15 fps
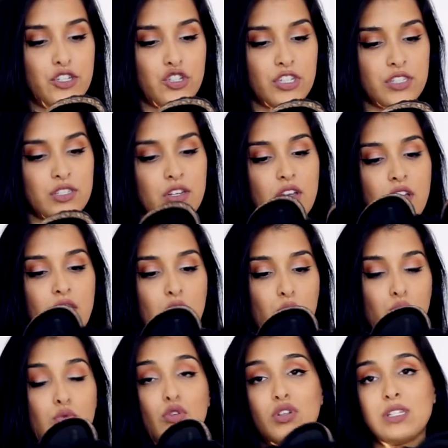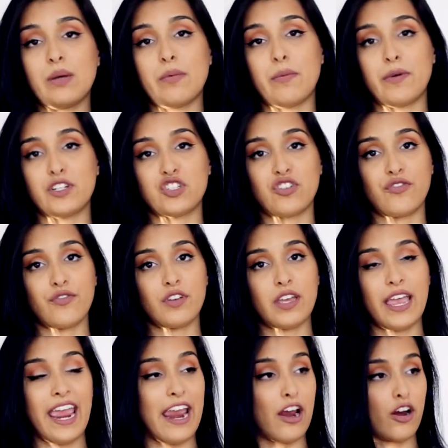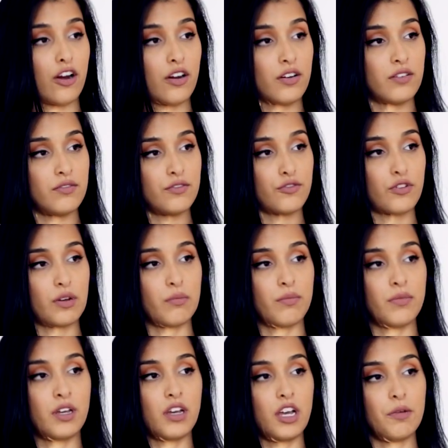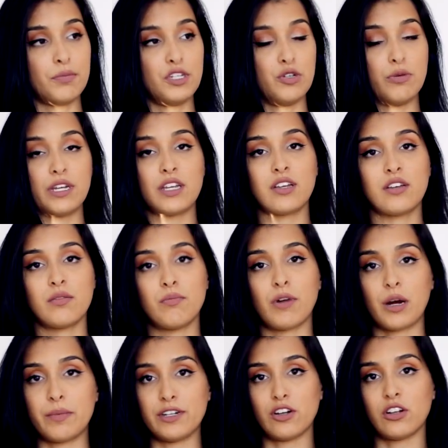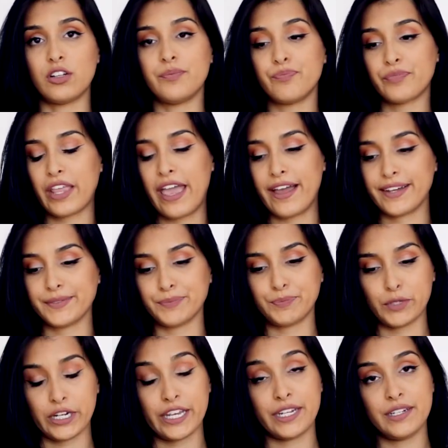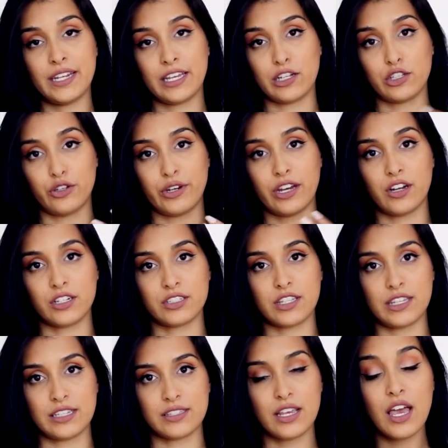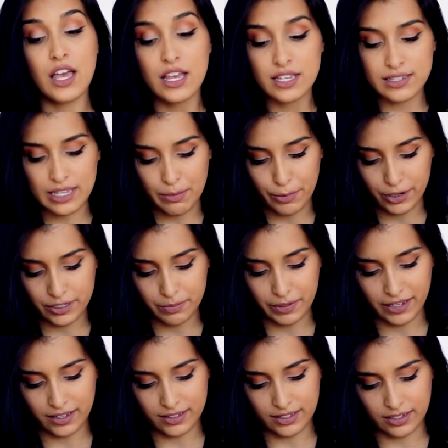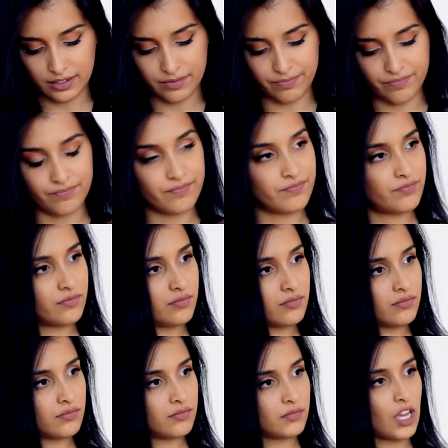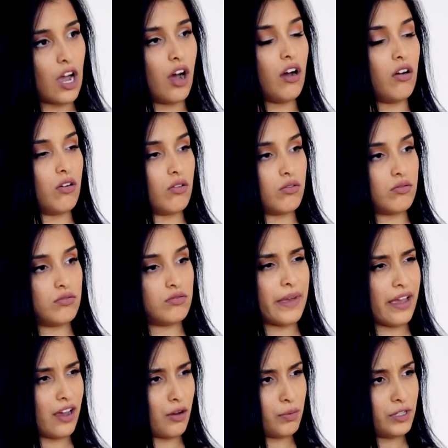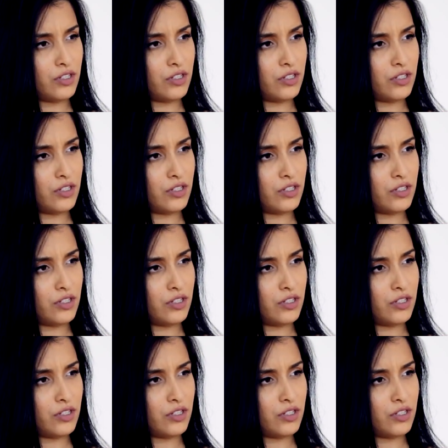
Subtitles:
just rolled up a bunch of hair from a pubic Barbie doll and put it and glued it onto these slippers because, oh, may I help